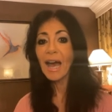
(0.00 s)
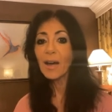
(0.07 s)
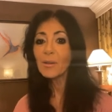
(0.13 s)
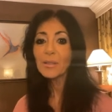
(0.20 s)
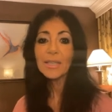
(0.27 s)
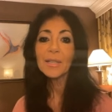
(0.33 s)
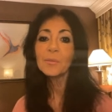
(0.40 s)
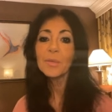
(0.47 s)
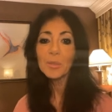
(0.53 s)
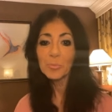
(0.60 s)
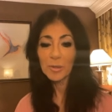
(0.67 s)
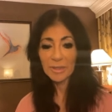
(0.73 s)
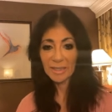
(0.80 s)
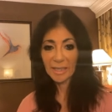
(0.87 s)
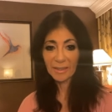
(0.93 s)
how can we
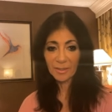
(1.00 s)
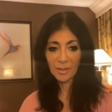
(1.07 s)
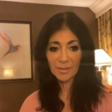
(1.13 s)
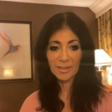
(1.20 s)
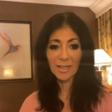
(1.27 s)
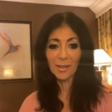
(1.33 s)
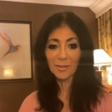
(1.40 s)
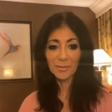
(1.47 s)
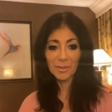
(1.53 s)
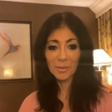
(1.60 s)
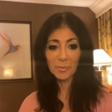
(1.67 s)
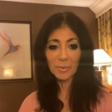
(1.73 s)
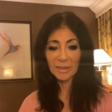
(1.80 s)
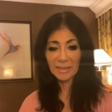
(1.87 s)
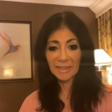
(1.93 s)
protect ourselves
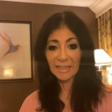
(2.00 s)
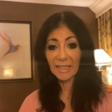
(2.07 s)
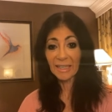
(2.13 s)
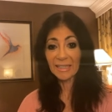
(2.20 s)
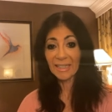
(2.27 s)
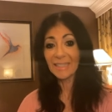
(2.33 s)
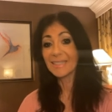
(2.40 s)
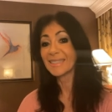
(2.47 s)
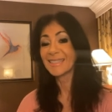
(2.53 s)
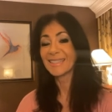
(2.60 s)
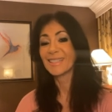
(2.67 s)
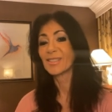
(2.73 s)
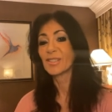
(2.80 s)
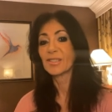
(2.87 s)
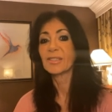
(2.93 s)
really against
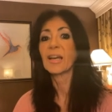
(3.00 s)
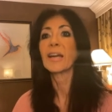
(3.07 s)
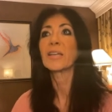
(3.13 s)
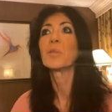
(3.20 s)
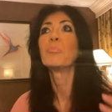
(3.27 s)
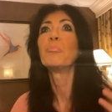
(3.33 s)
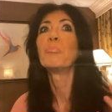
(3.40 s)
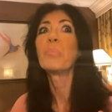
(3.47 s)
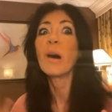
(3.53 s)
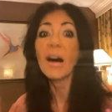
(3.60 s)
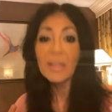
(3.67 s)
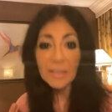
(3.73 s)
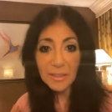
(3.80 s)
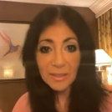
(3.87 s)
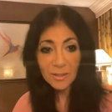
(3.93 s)
such
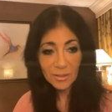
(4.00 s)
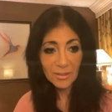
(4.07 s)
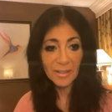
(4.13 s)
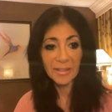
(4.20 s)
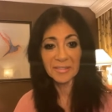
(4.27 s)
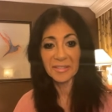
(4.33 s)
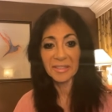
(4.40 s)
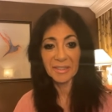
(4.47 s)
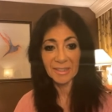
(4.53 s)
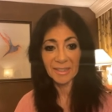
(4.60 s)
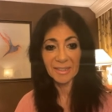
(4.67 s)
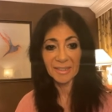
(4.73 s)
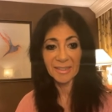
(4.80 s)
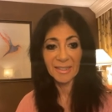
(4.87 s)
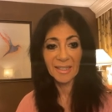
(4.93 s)
diabolical
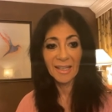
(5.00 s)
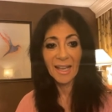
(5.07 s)
entities?